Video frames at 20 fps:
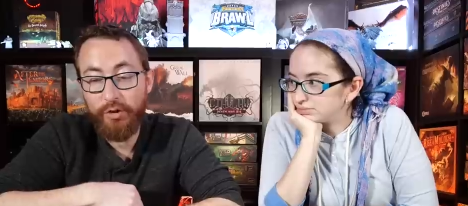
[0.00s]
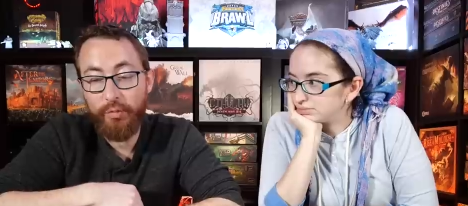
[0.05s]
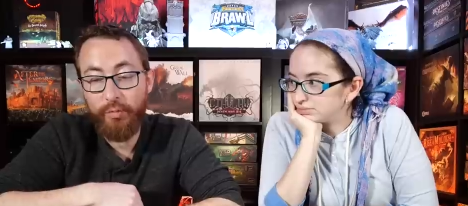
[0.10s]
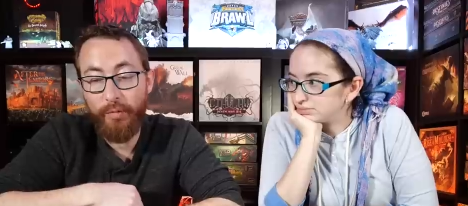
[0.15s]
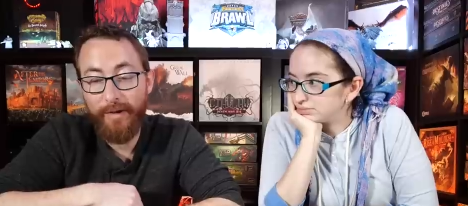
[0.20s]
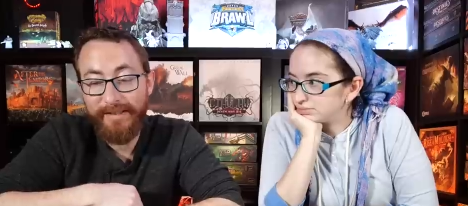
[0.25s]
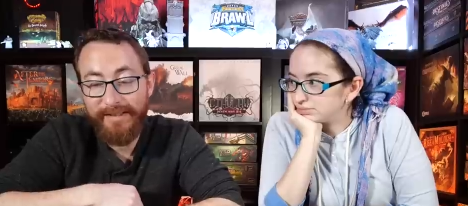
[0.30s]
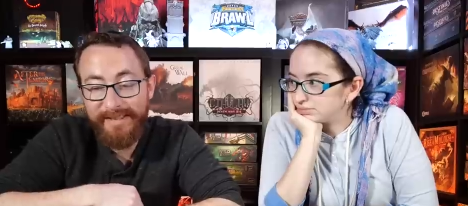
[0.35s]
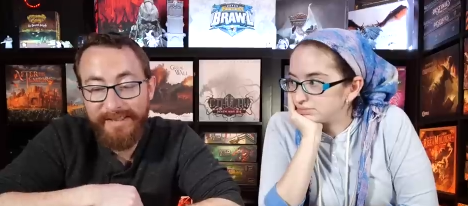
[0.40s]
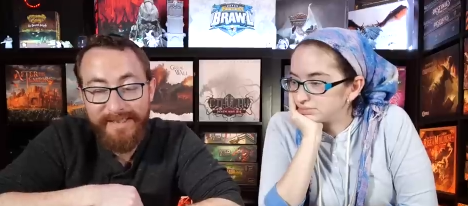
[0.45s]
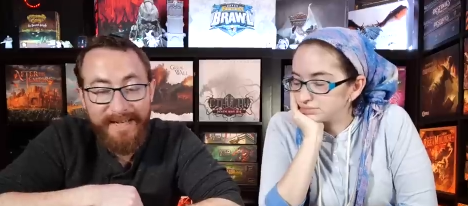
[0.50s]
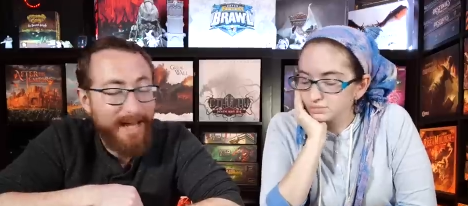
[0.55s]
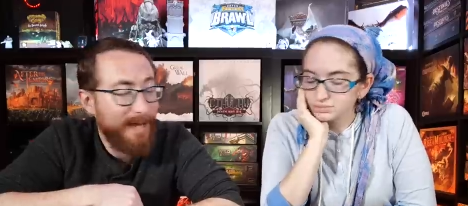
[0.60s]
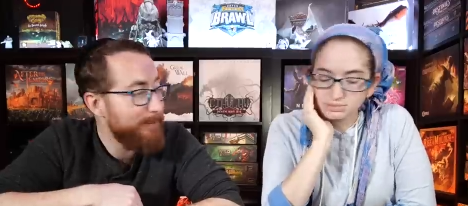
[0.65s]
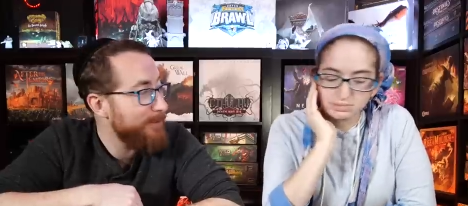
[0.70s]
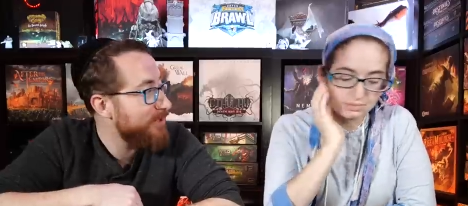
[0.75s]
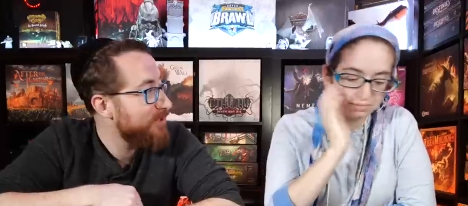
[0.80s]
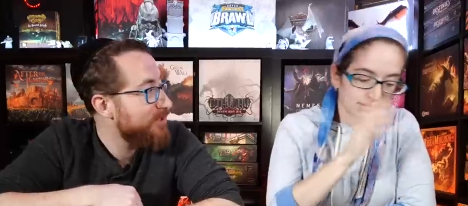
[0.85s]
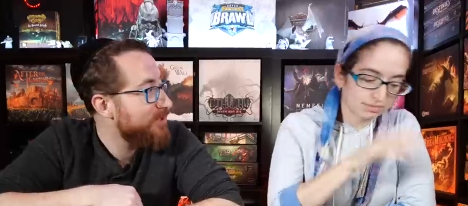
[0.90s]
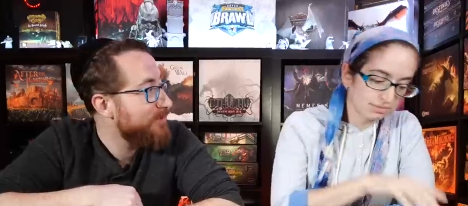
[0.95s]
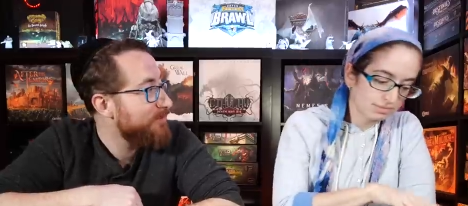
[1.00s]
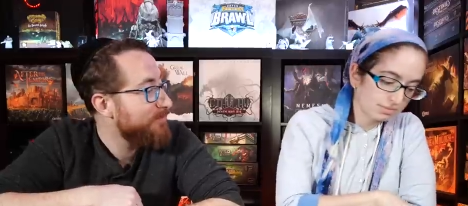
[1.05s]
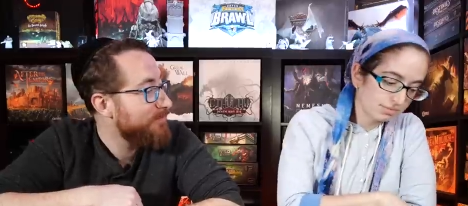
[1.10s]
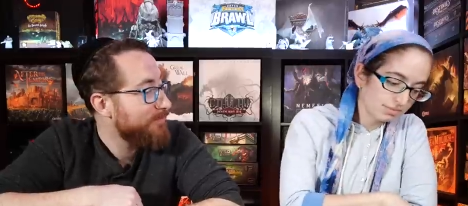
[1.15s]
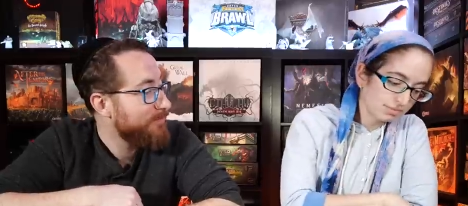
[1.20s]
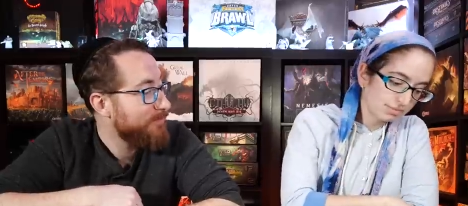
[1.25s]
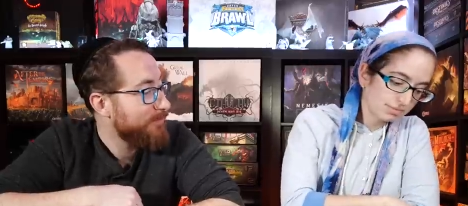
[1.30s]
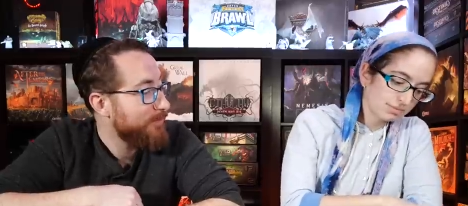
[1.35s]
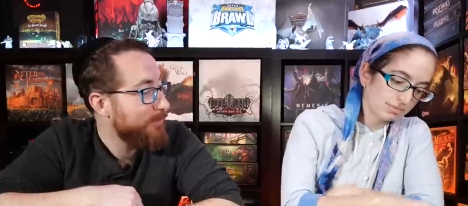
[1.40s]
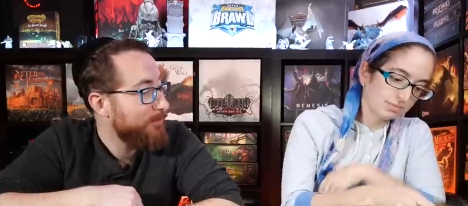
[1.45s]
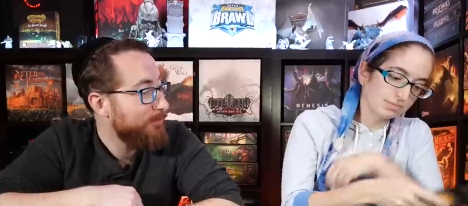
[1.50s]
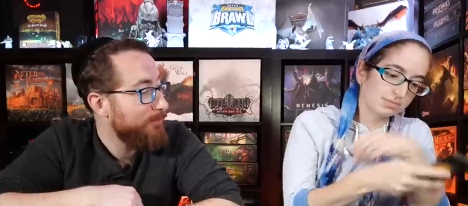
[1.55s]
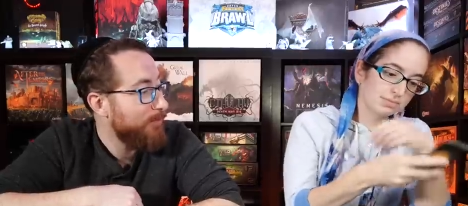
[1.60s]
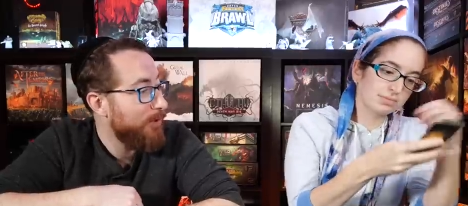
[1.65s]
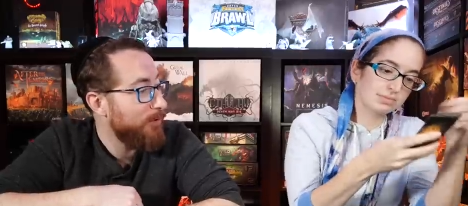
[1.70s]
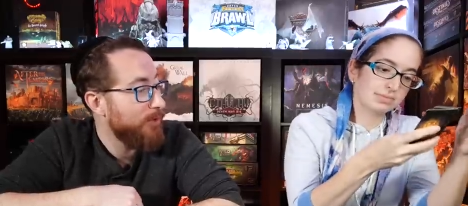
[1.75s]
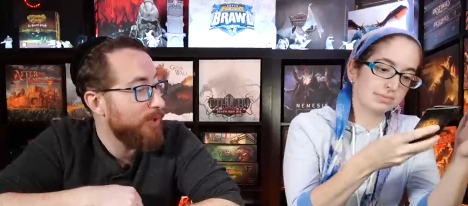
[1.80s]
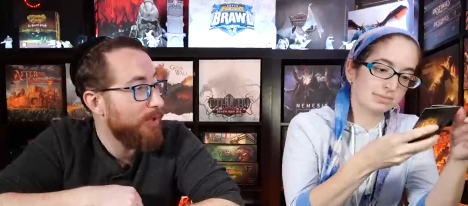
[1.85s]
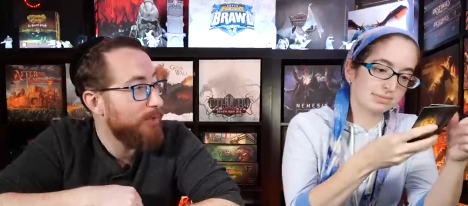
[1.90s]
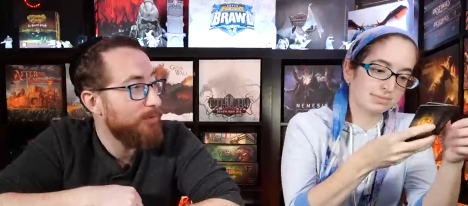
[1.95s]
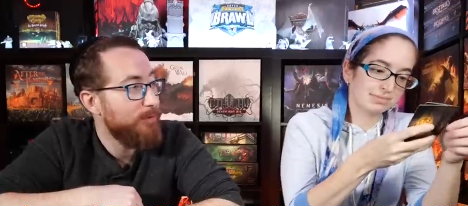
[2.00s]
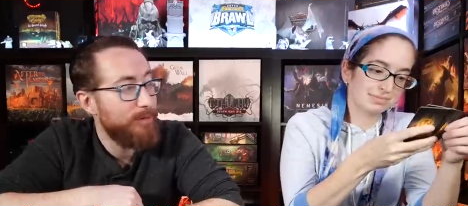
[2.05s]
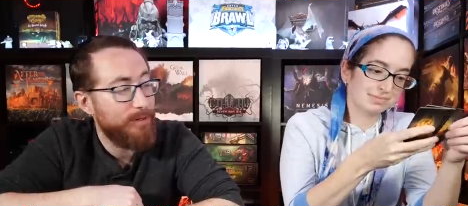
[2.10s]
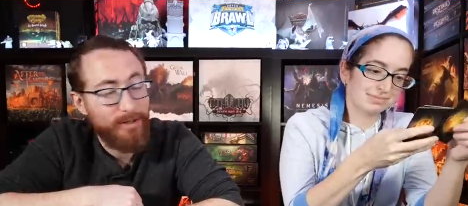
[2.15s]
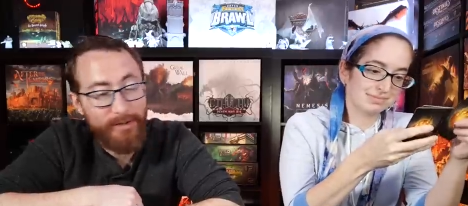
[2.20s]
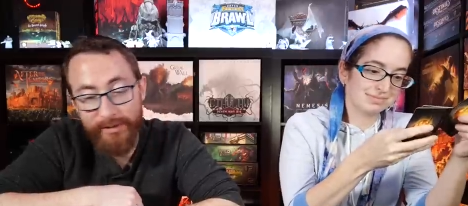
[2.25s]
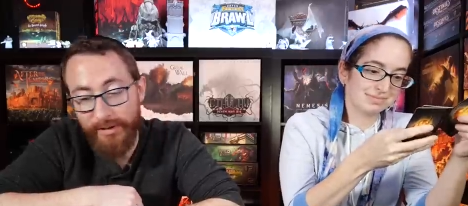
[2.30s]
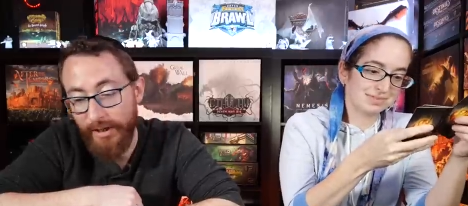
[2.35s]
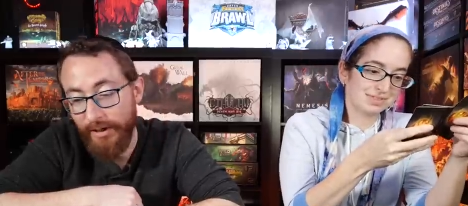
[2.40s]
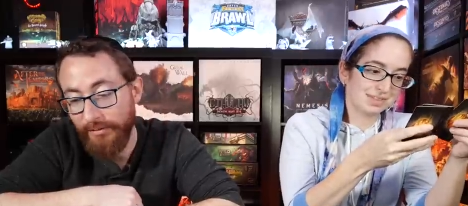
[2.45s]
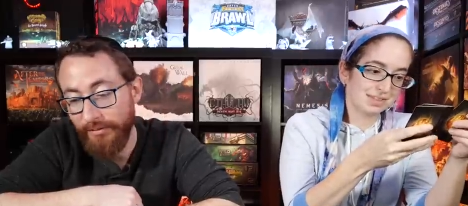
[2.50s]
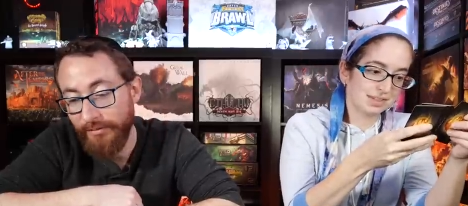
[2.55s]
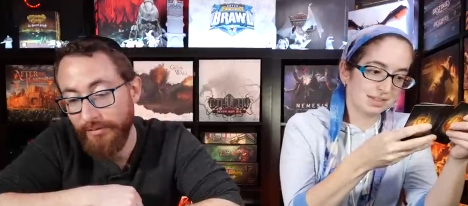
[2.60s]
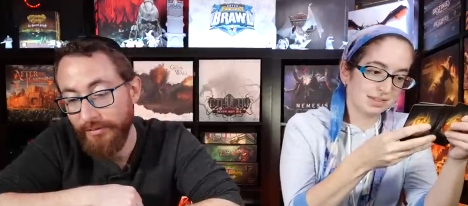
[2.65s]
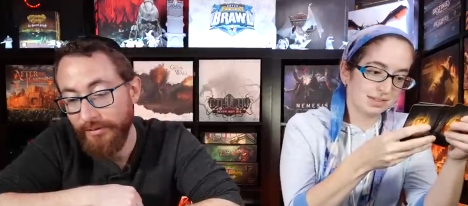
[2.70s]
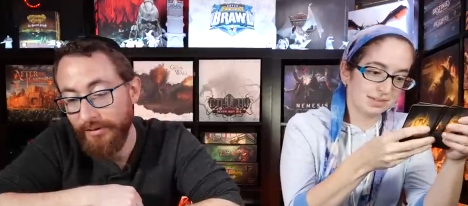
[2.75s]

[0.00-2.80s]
Speaker 1: 20 damage. Oh no. Oh no.